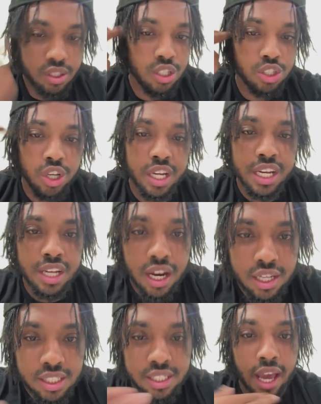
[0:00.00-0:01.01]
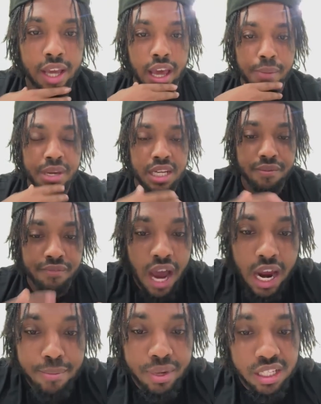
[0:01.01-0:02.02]
So I need to understand that because
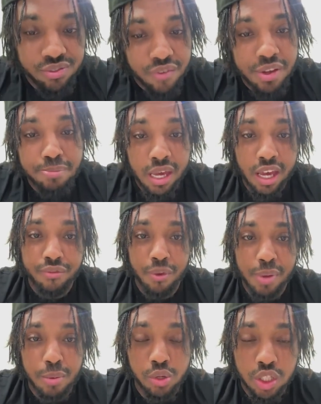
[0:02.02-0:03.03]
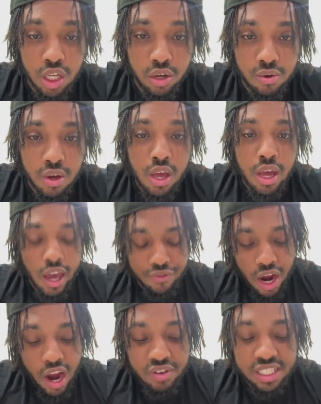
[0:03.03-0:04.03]
environment is very big for people too. If
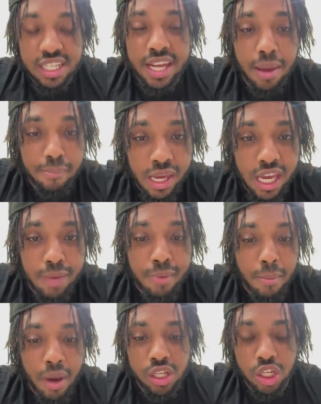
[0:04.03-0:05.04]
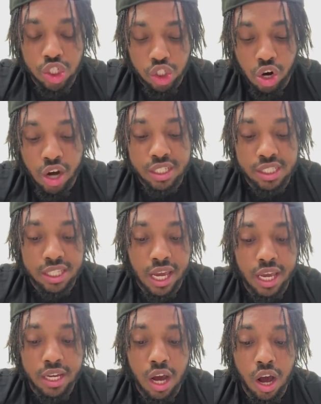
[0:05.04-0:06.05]
y'all ever seen that meme about the shark
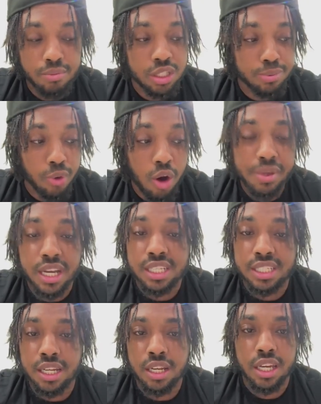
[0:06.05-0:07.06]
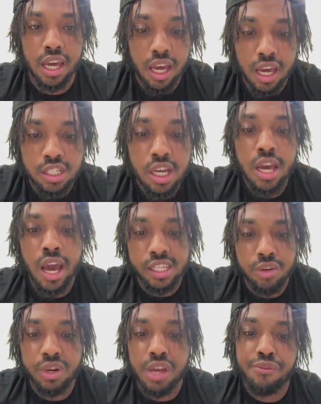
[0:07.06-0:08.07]
staying um small because it's in a cage, and
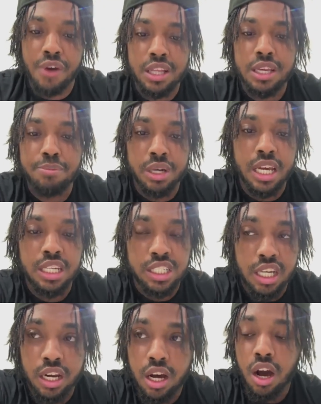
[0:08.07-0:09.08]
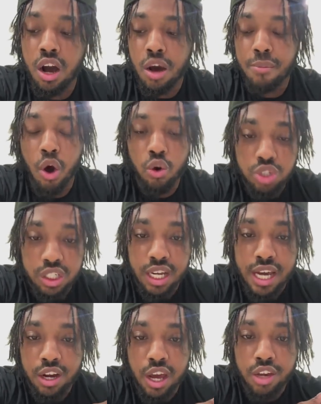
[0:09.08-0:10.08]
then when they finally put that shit in the um ocean, it,
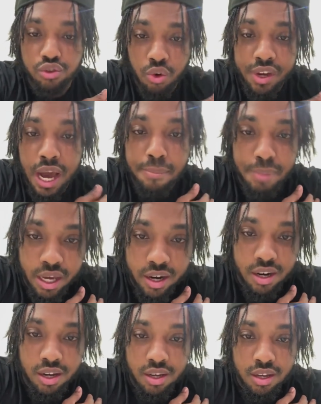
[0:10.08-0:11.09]
got, it grew and got bigger.